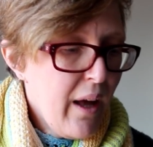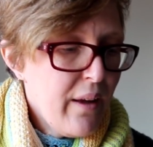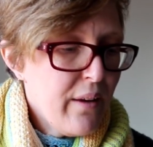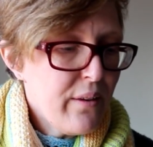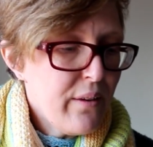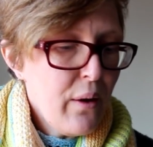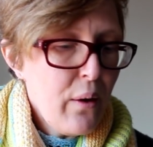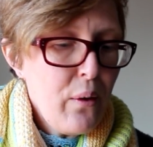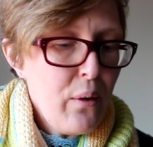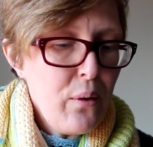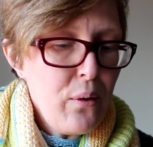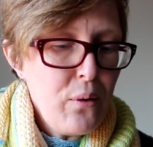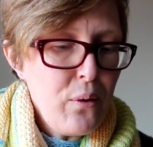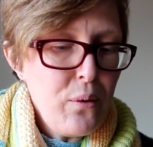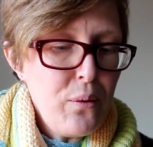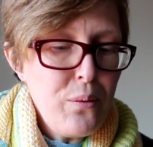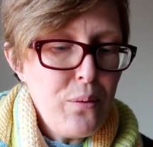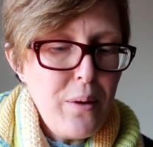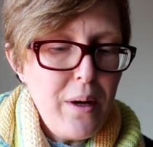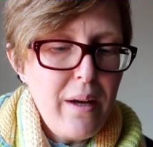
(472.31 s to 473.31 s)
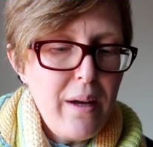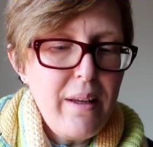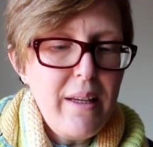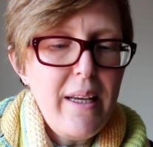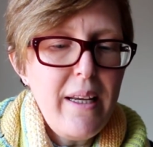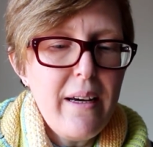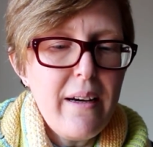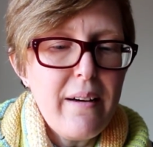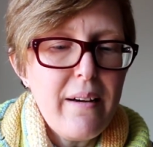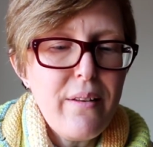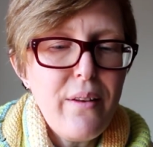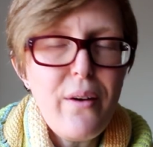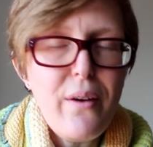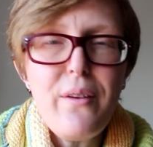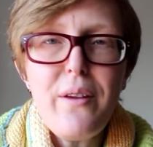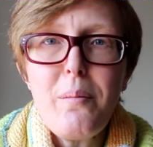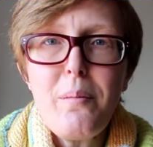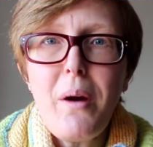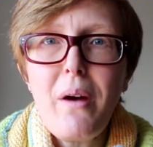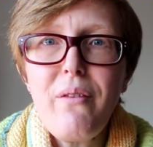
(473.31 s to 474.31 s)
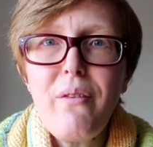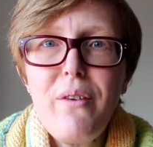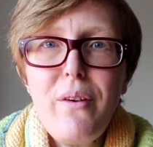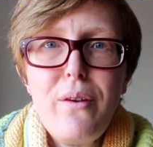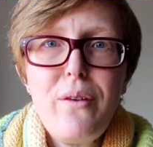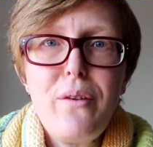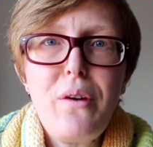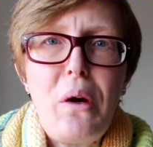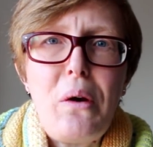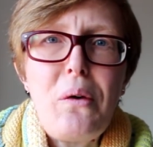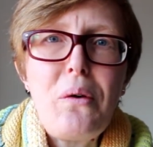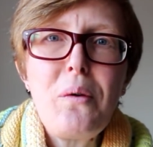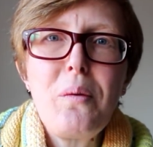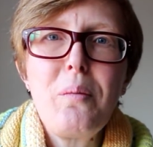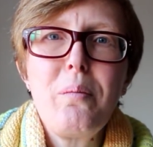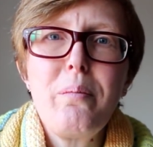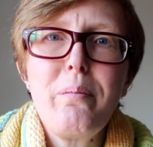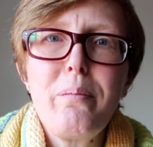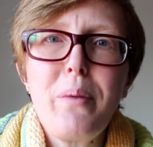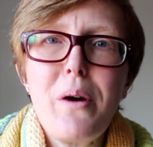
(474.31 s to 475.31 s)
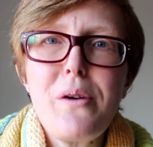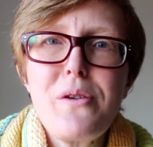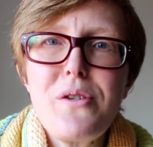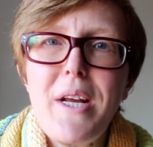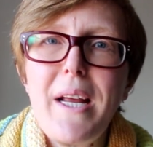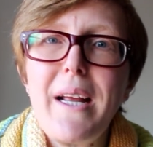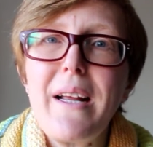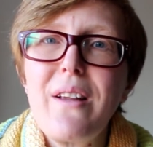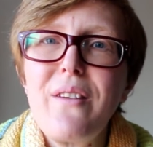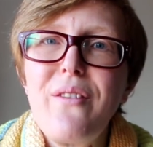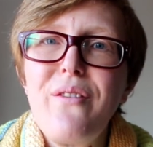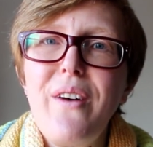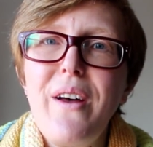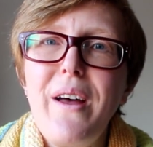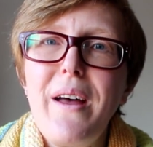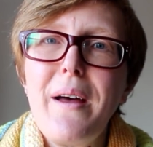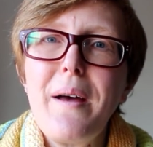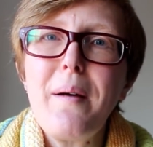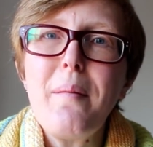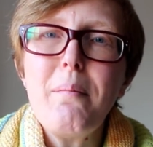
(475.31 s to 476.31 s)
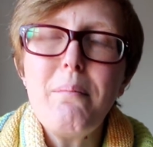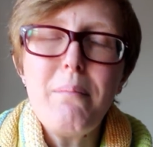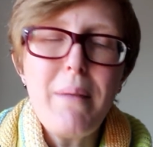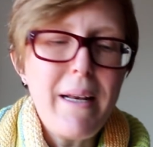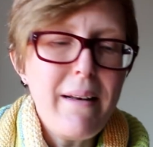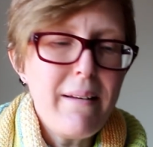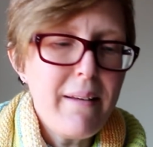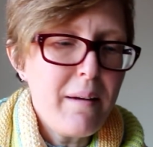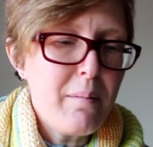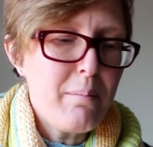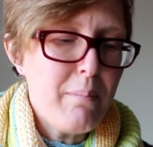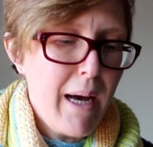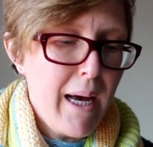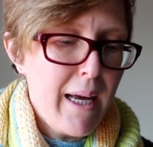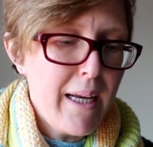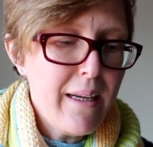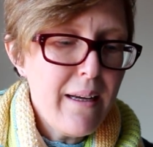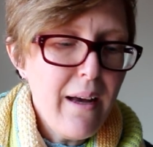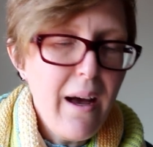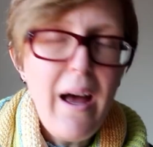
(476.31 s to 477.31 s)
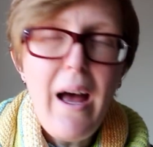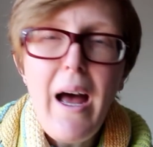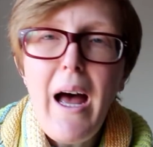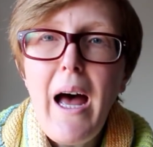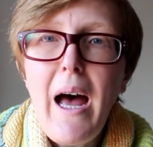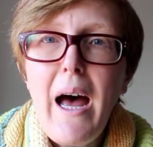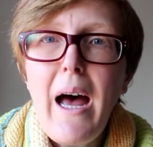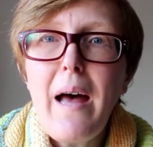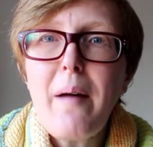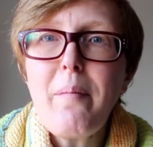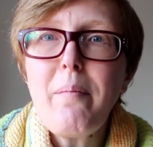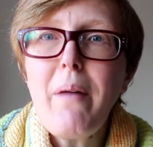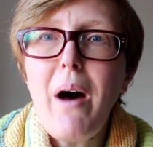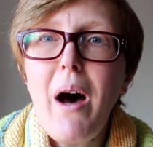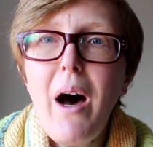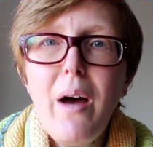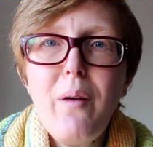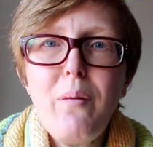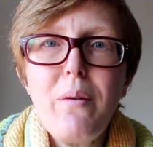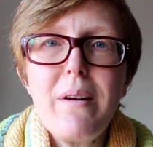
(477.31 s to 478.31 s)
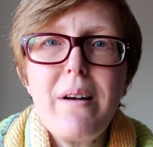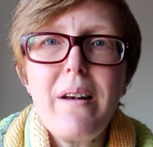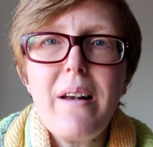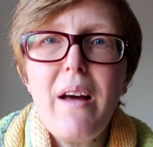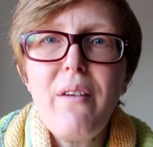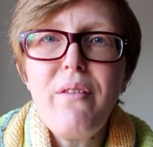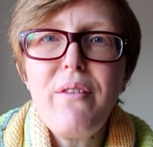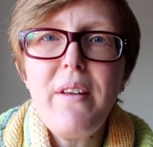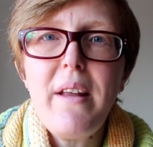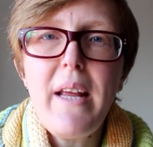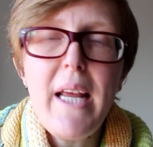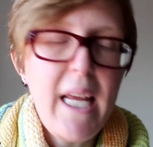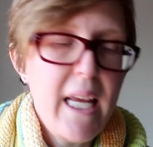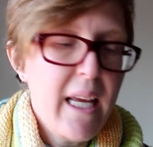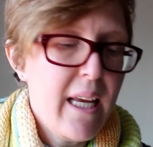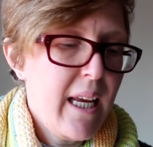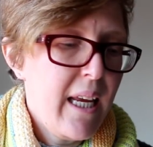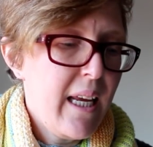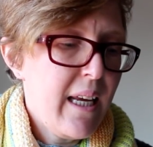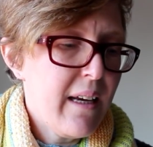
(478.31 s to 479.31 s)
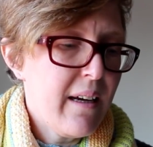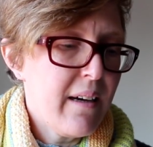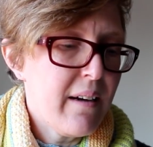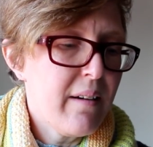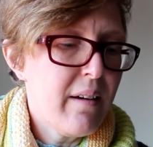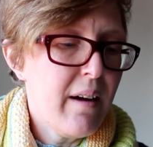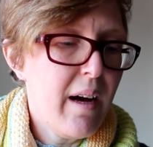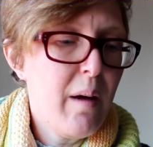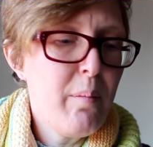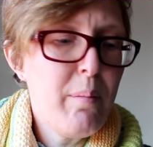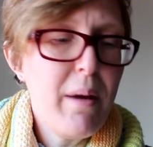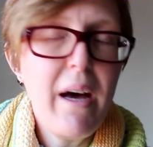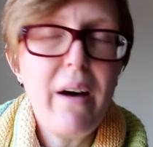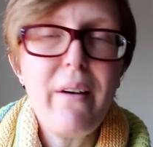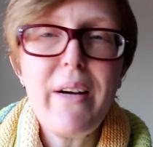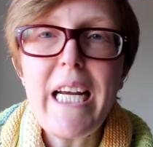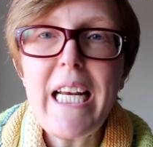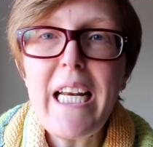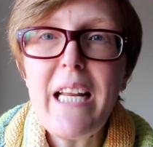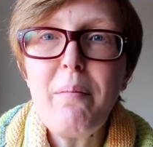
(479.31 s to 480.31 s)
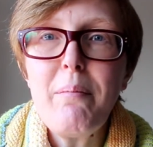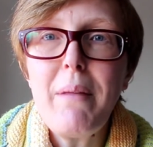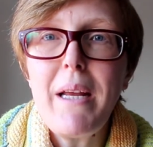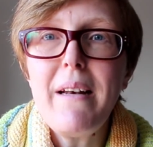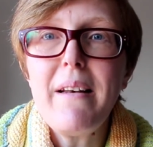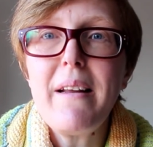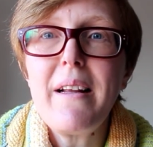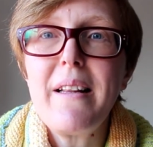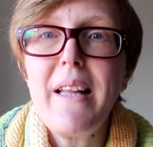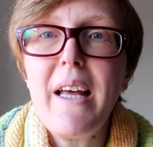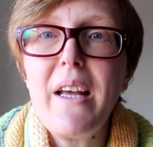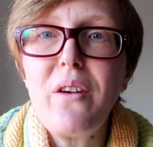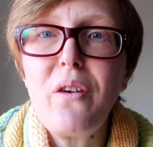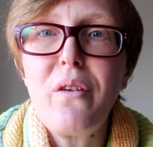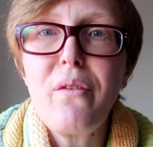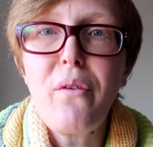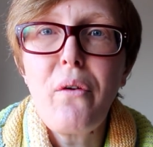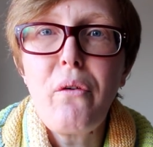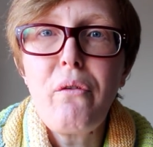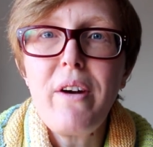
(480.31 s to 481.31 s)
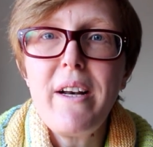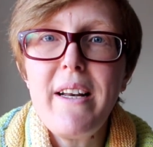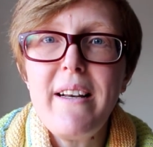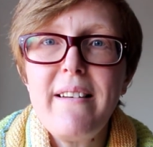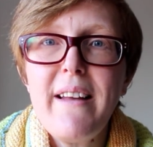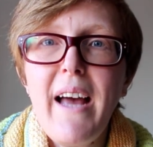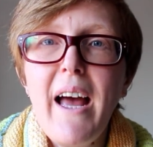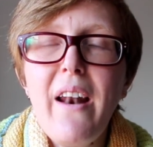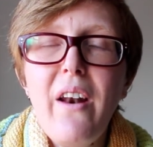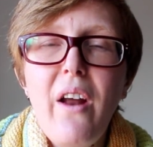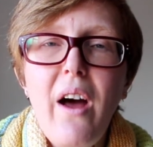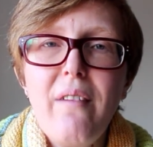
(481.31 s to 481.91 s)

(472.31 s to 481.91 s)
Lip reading: So yeah, those are my first two projects for mending May. I would love to hear about any mending that you've already done.